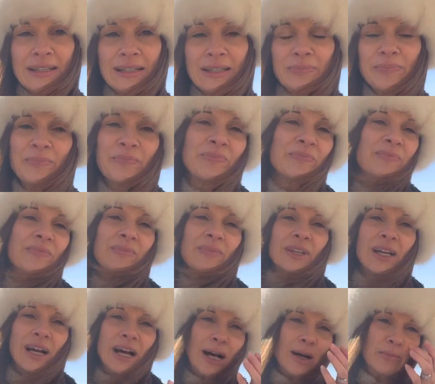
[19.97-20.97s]

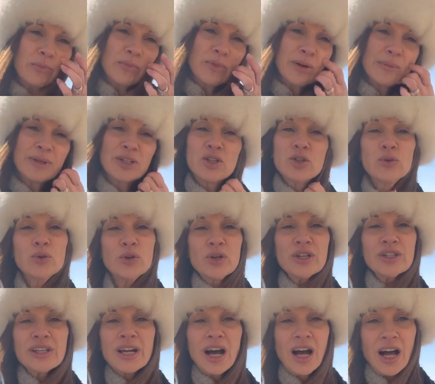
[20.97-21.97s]
There'll be tours